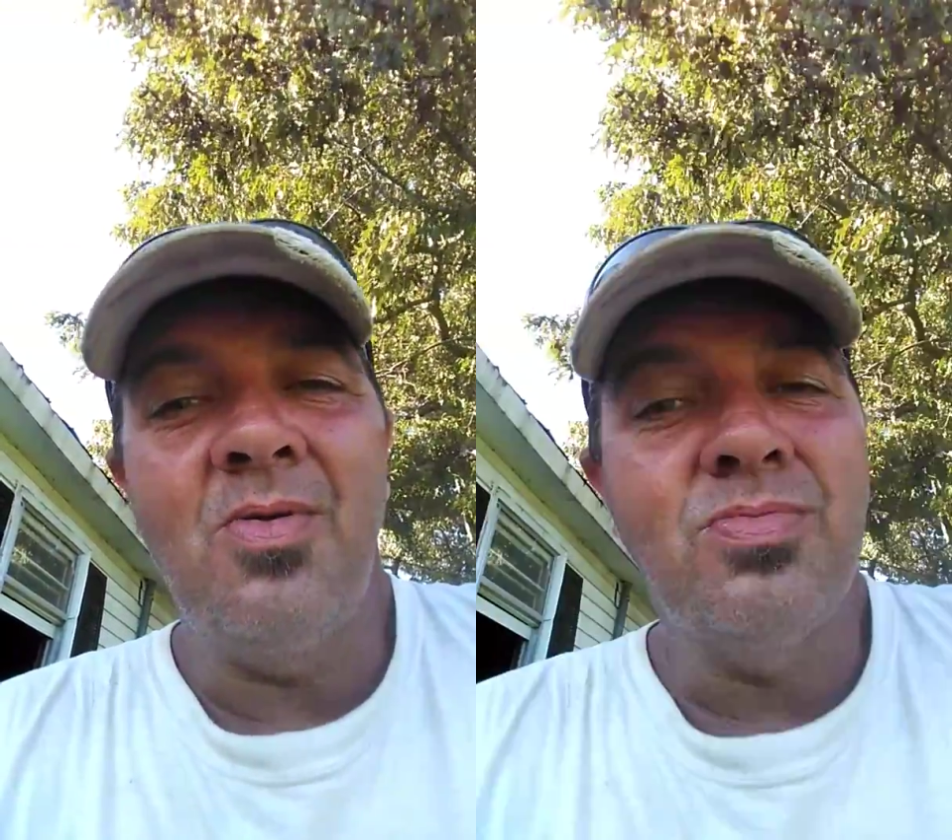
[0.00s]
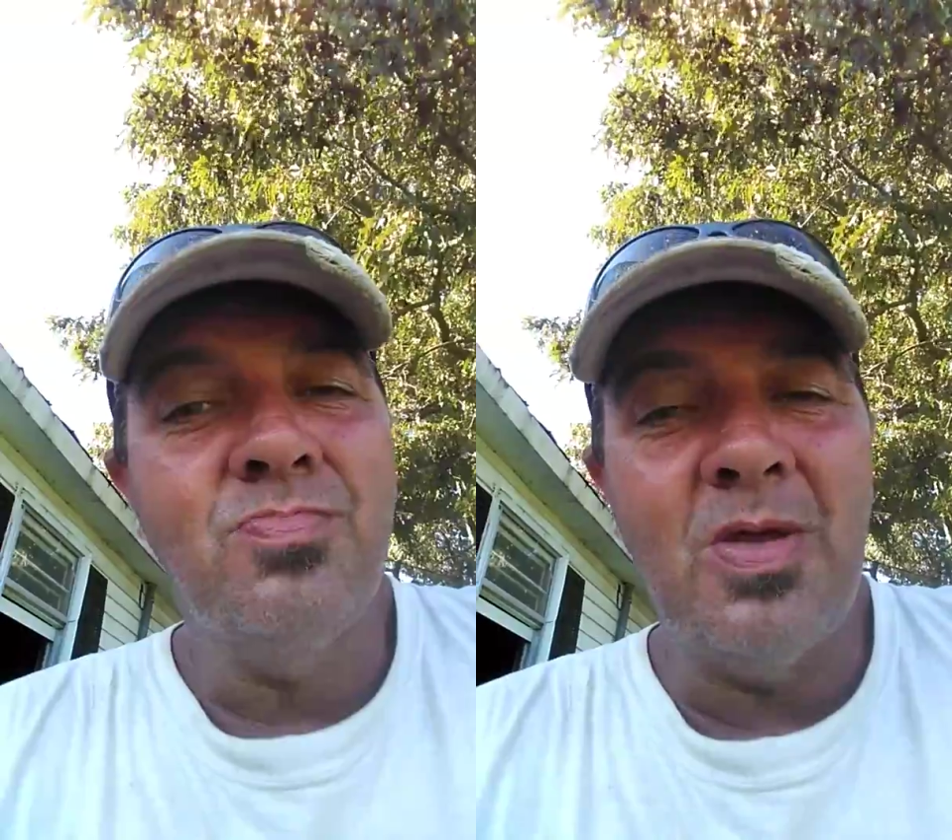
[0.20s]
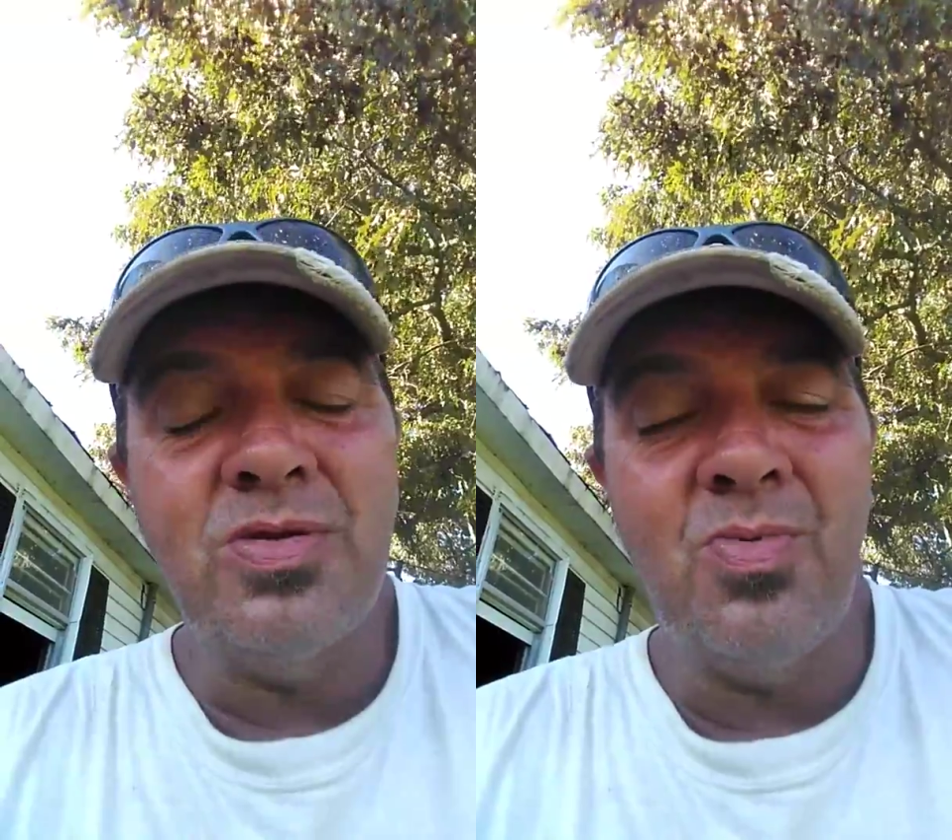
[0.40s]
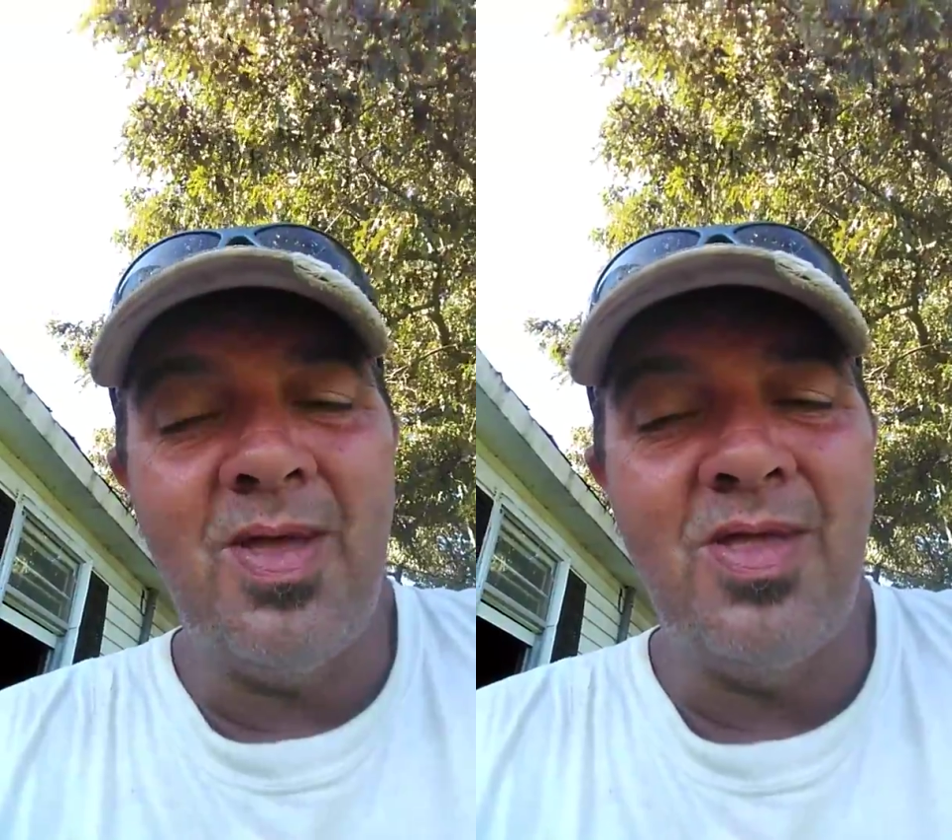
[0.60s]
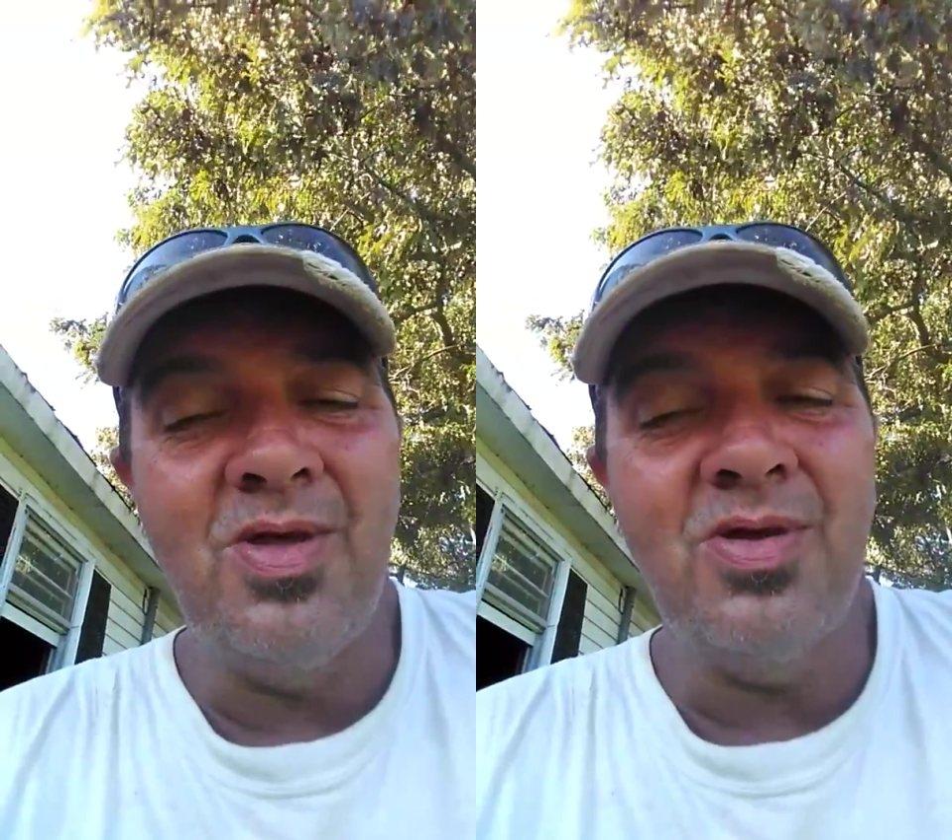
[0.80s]
it's most of the way
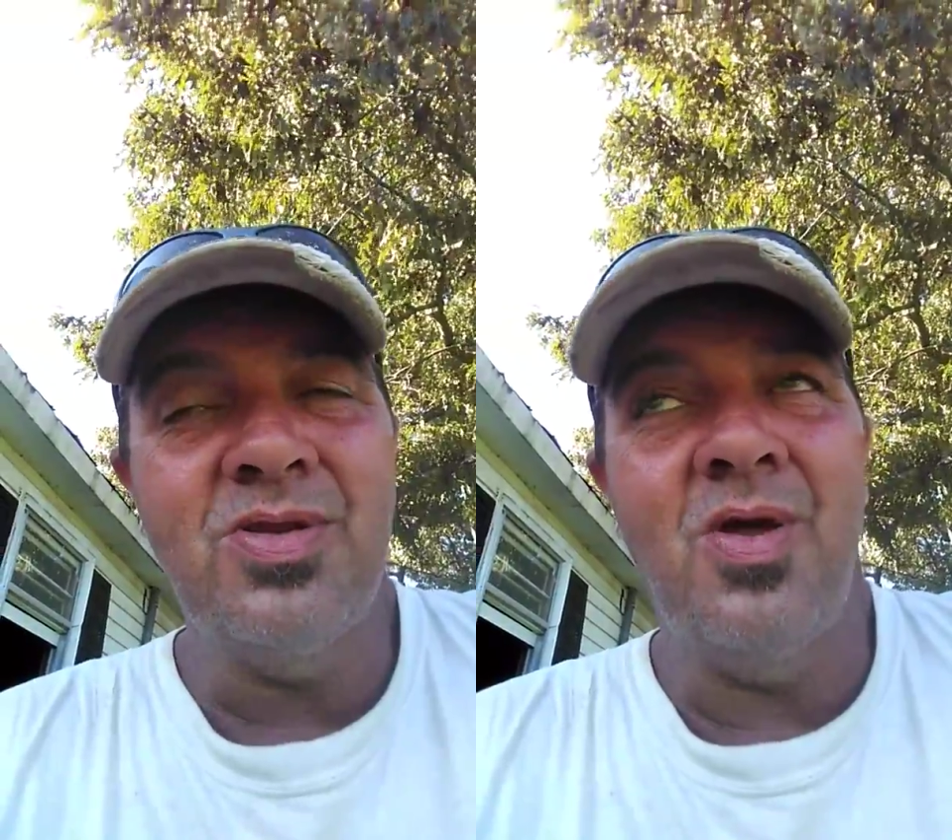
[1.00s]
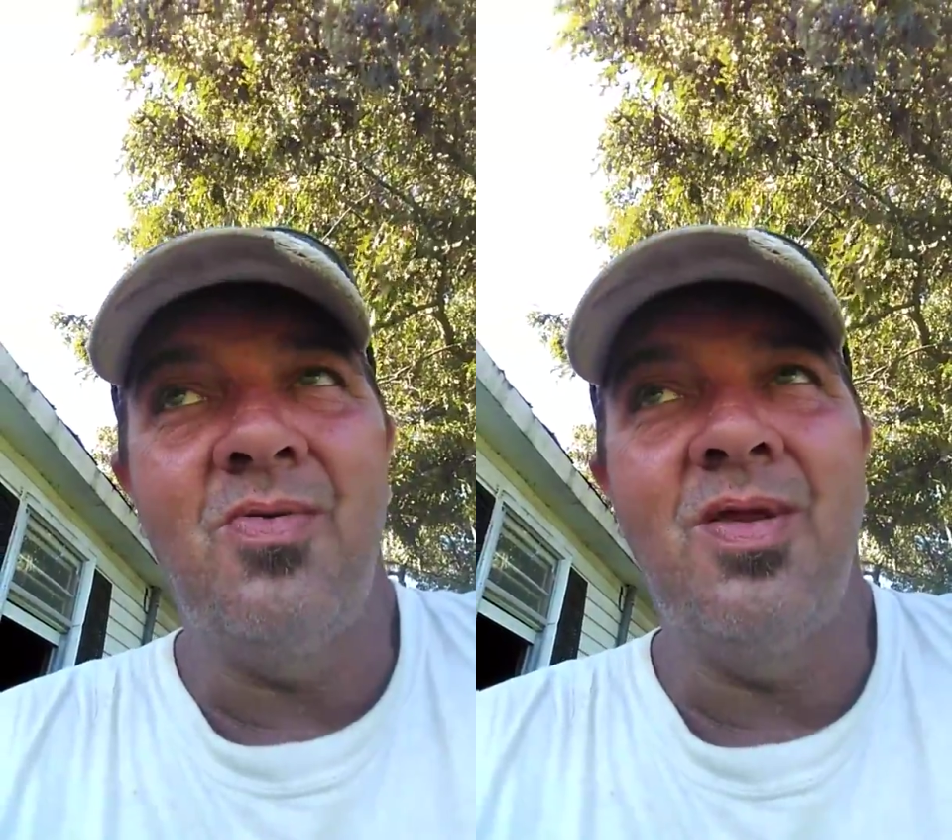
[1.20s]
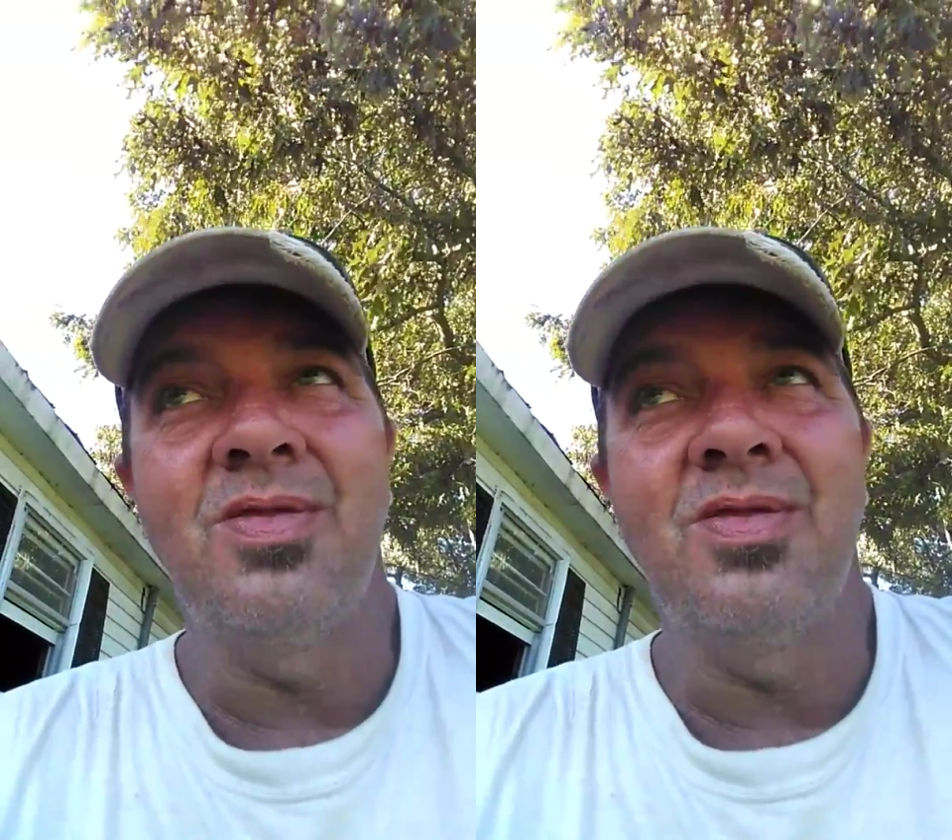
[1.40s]
cooked already,